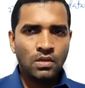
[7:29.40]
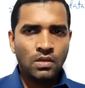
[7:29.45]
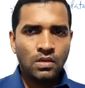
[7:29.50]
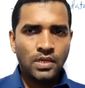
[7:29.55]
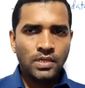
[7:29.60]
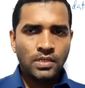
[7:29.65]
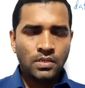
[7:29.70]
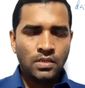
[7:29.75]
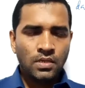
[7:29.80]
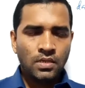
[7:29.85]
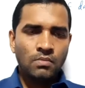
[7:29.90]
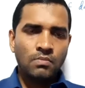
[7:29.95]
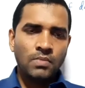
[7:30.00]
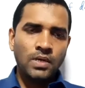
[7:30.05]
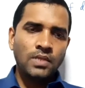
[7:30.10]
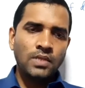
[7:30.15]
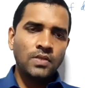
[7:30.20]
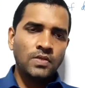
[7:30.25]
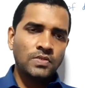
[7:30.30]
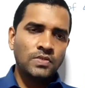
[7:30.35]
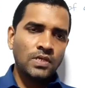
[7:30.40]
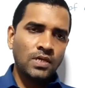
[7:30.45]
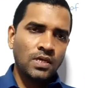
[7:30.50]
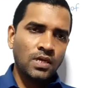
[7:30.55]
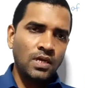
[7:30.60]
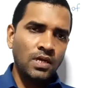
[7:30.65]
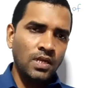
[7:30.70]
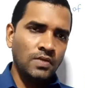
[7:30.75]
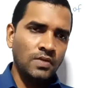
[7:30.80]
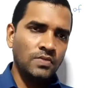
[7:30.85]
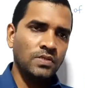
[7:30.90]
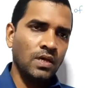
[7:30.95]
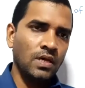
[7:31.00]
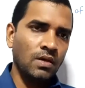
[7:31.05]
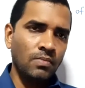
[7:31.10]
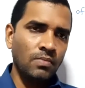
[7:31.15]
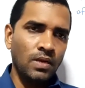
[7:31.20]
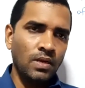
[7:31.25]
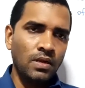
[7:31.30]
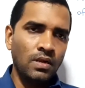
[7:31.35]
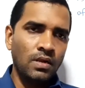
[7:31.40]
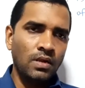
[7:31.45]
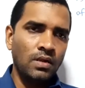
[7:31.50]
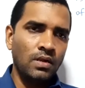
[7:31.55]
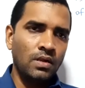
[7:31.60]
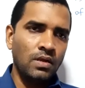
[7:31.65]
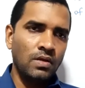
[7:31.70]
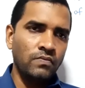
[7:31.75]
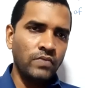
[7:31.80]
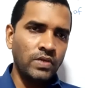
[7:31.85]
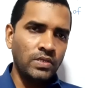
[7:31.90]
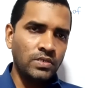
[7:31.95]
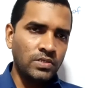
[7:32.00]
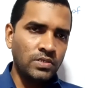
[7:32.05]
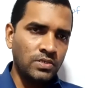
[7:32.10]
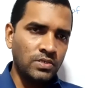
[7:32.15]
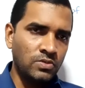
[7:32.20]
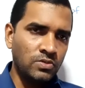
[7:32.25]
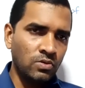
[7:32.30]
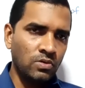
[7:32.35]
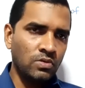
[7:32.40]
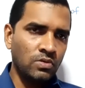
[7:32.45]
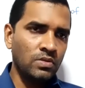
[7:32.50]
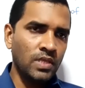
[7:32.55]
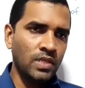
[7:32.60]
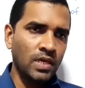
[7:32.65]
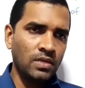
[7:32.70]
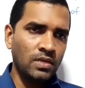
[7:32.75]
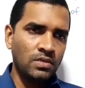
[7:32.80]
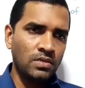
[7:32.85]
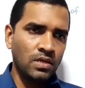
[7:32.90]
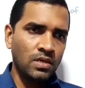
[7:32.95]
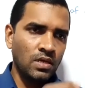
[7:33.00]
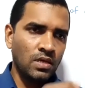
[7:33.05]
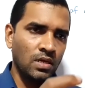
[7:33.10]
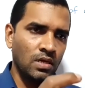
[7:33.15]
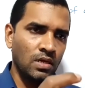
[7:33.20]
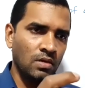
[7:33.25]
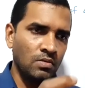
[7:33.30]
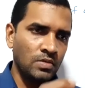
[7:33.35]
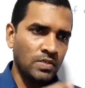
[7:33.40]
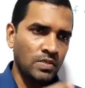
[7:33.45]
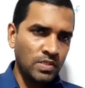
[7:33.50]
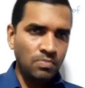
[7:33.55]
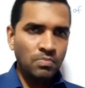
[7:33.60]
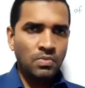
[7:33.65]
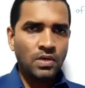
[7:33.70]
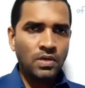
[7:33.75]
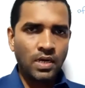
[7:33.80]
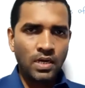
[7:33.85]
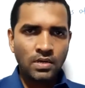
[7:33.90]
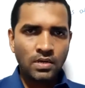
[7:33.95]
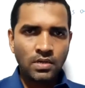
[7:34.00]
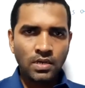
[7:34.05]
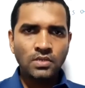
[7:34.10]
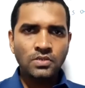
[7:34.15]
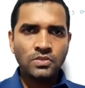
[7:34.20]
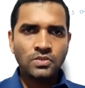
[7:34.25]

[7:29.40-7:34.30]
right? But in the second example, we took that SIM card, right?